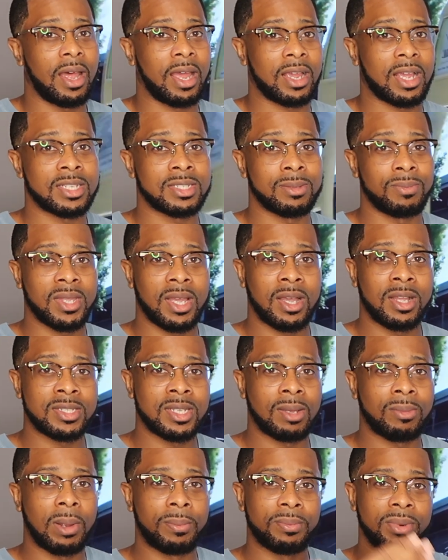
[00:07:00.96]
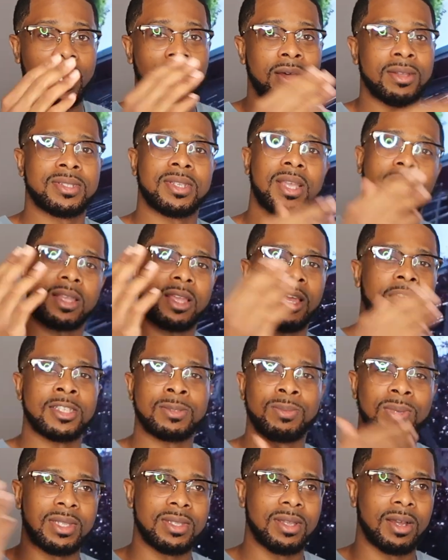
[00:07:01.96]
I got some downtime, I browse like
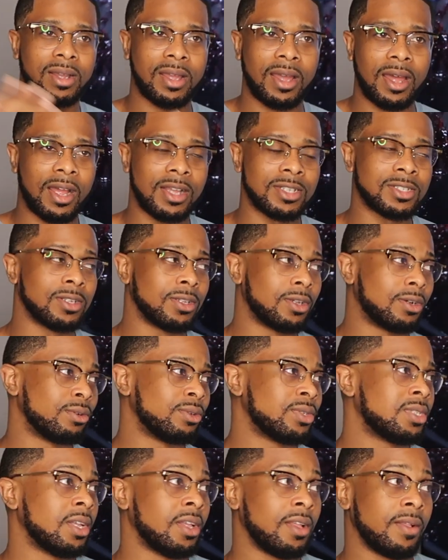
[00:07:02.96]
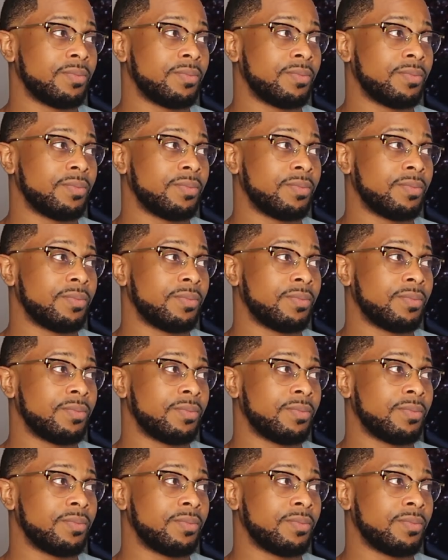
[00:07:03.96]
SB Dunk Highs or lows.